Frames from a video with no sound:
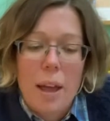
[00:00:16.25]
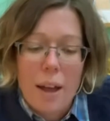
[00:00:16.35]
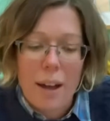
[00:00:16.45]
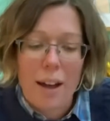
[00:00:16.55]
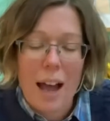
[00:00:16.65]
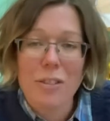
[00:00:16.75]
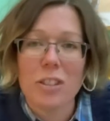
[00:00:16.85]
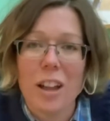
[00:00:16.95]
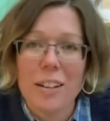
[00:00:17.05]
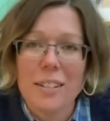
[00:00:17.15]
I haven't
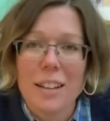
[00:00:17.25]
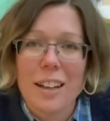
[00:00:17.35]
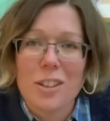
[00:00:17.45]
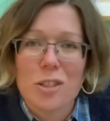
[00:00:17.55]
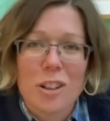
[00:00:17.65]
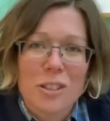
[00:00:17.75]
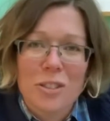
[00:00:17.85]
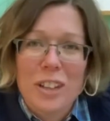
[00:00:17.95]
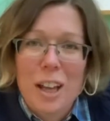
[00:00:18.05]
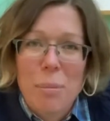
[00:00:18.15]
done an instruction
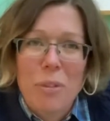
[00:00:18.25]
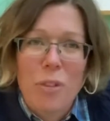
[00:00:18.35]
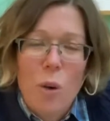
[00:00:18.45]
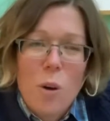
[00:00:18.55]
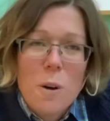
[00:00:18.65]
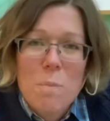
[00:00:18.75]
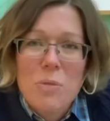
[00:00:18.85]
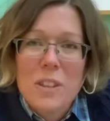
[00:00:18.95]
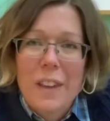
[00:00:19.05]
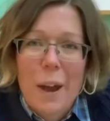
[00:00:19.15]
video before,
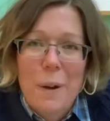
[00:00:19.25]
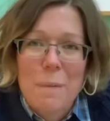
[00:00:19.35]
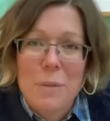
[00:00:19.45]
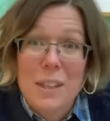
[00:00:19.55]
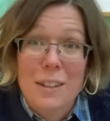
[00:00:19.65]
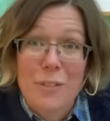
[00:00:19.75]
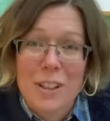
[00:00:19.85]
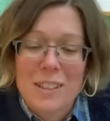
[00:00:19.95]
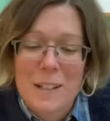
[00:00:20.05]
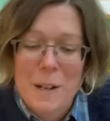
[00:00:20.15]
so this is the
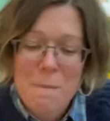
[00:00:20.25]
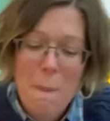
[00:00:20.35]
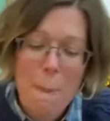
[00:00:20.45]
first time.